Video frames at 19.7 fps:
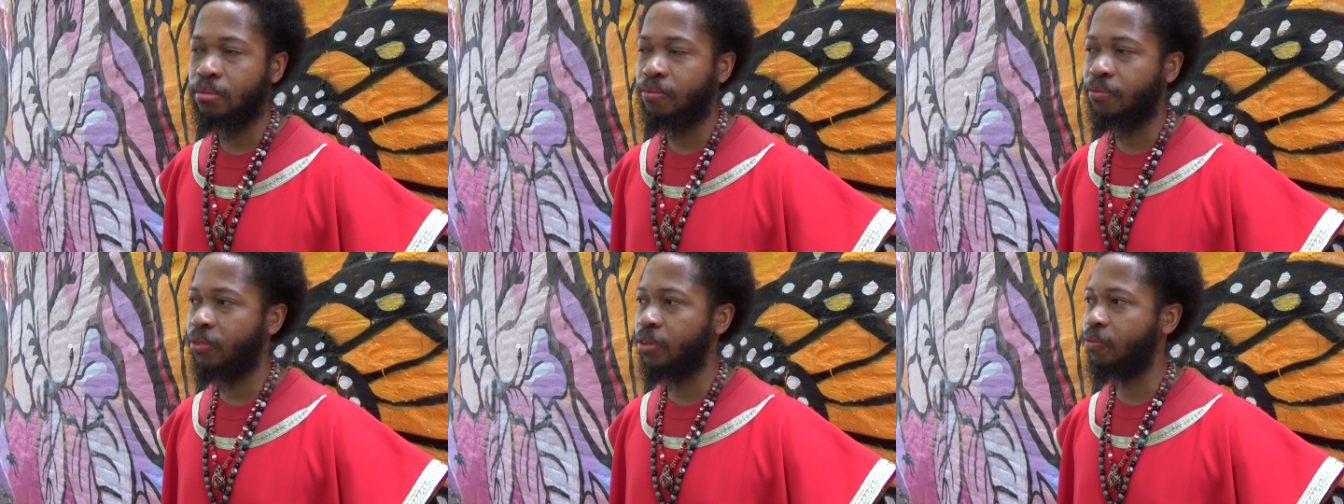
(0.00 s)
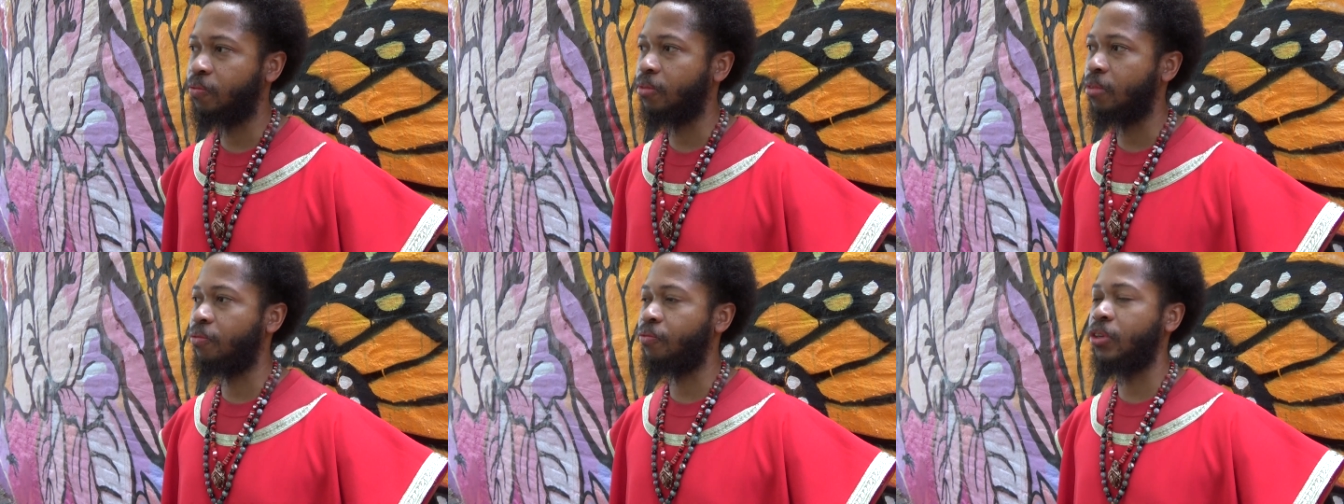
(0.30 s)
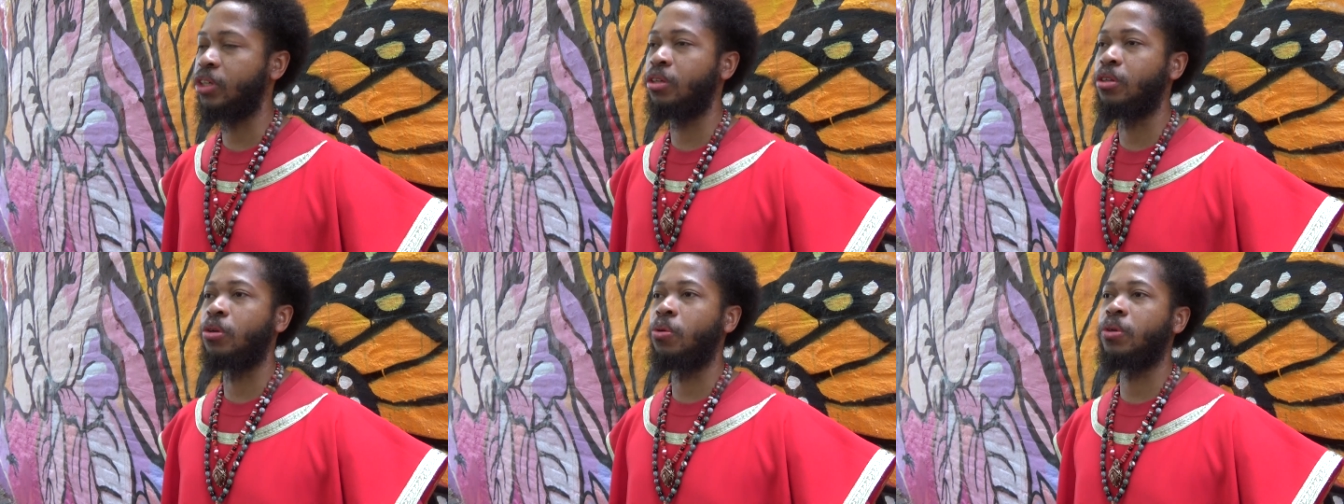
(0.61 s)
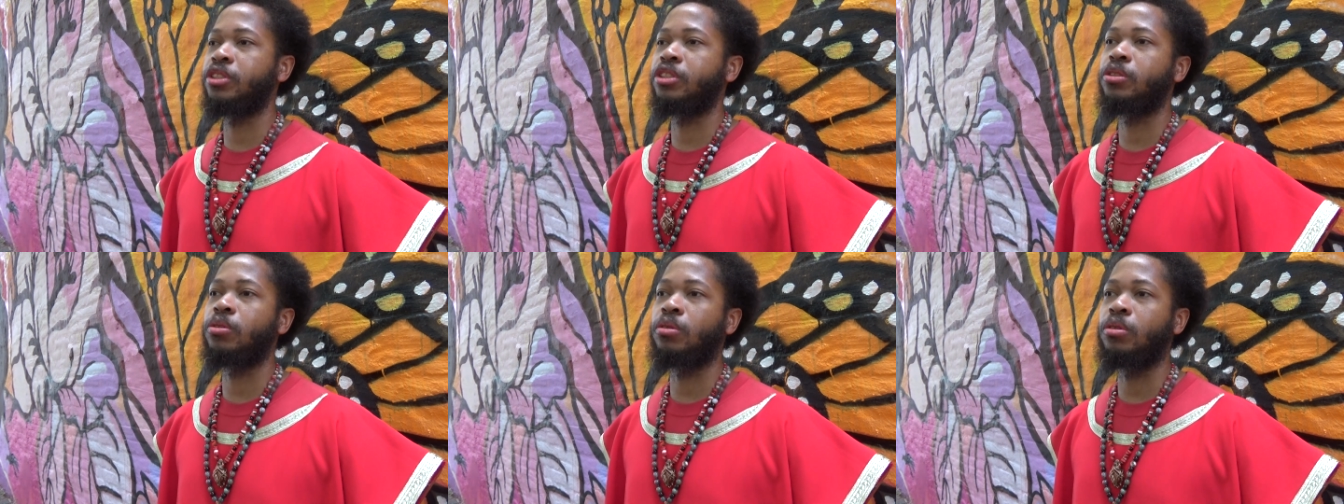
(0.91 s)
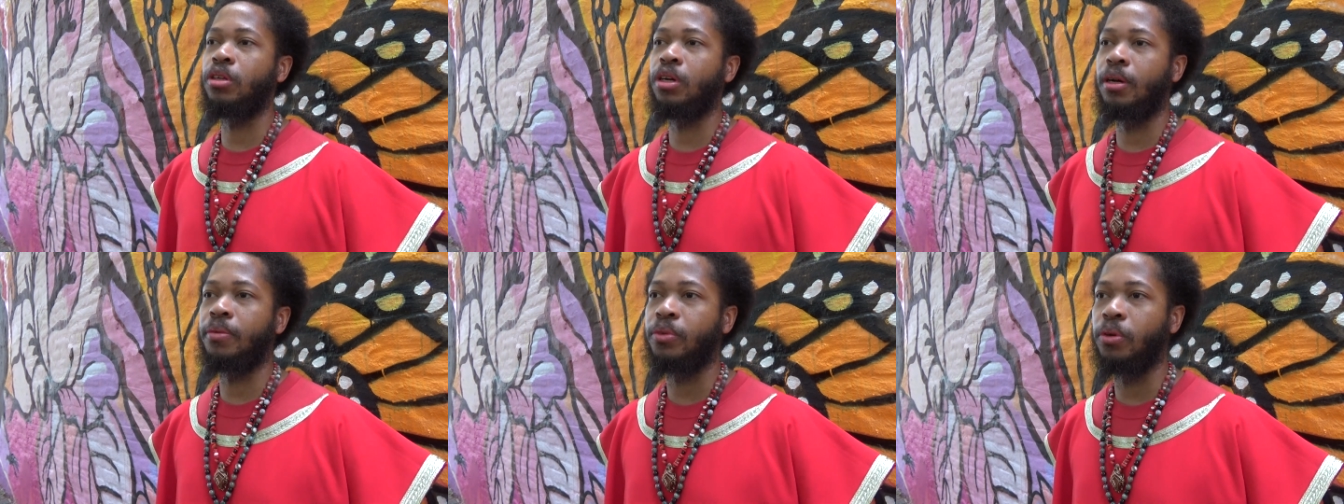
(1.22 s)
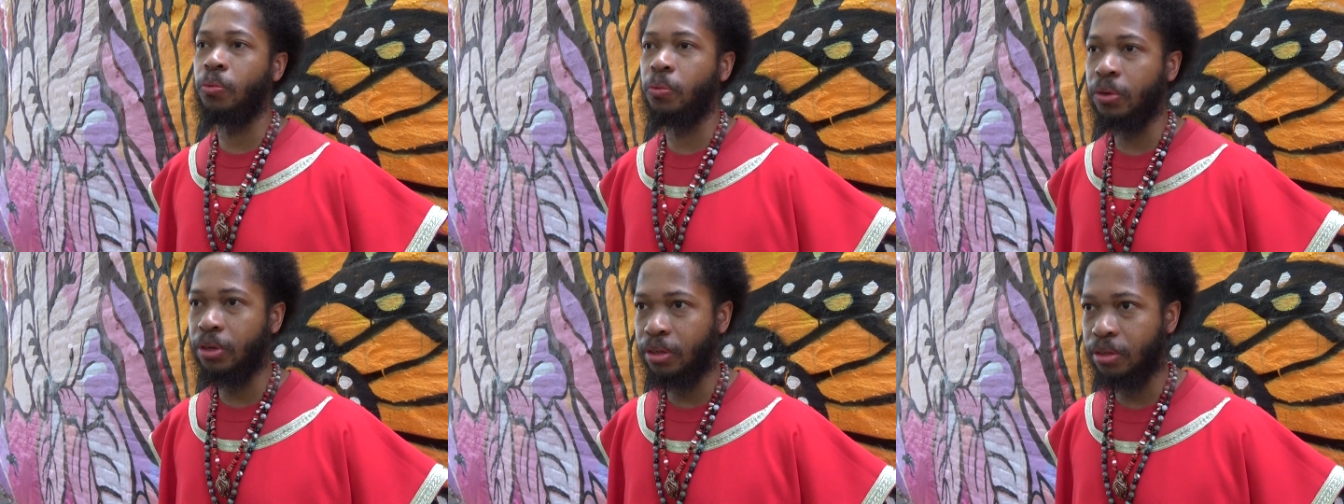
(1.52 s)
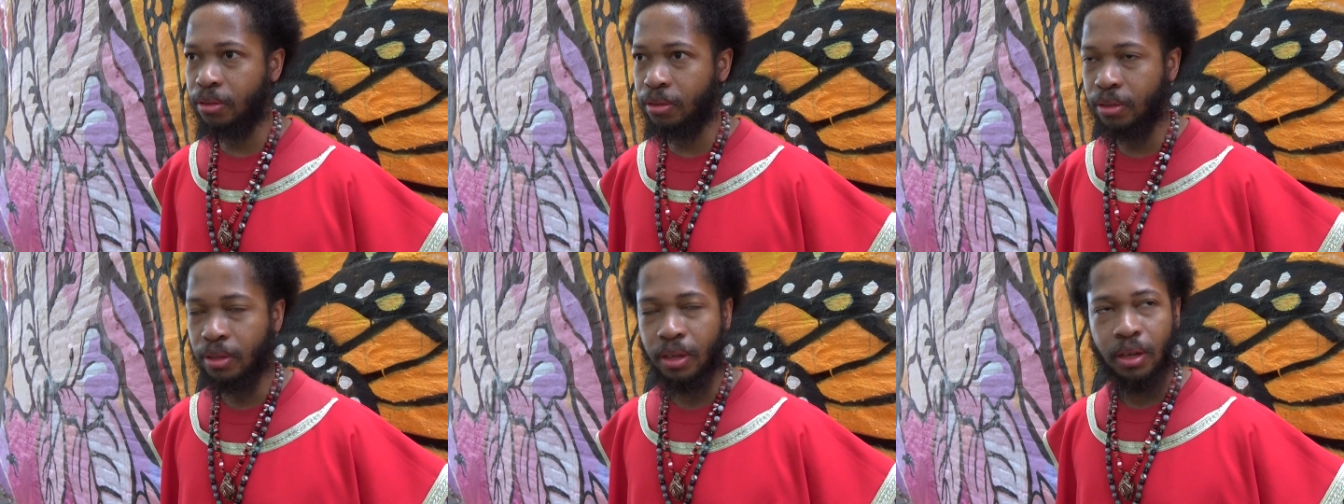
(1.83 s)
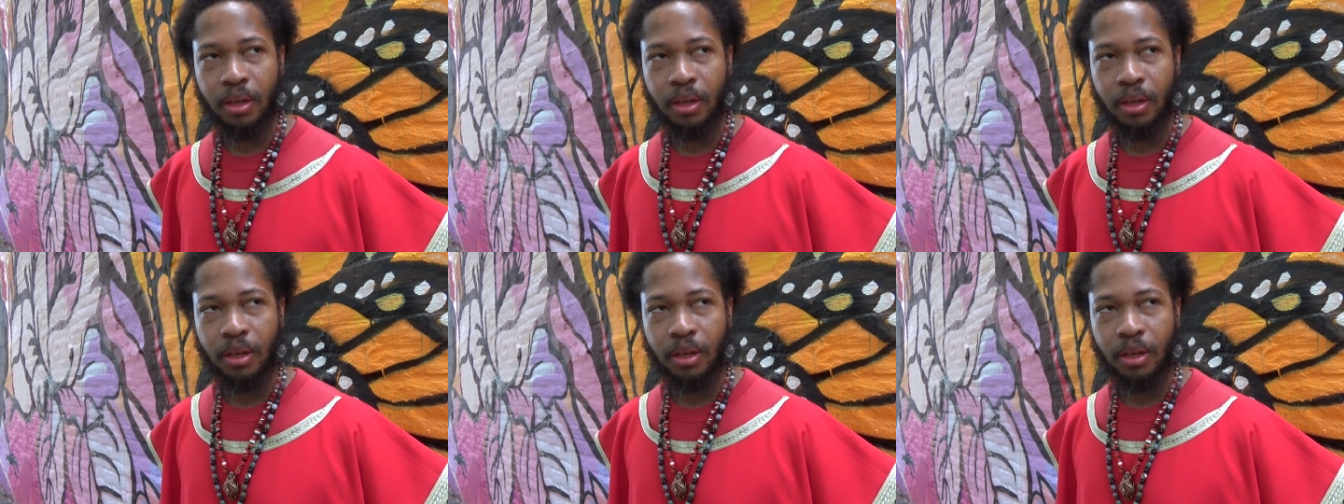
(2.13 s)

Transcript: for, for the Lord so loved the world,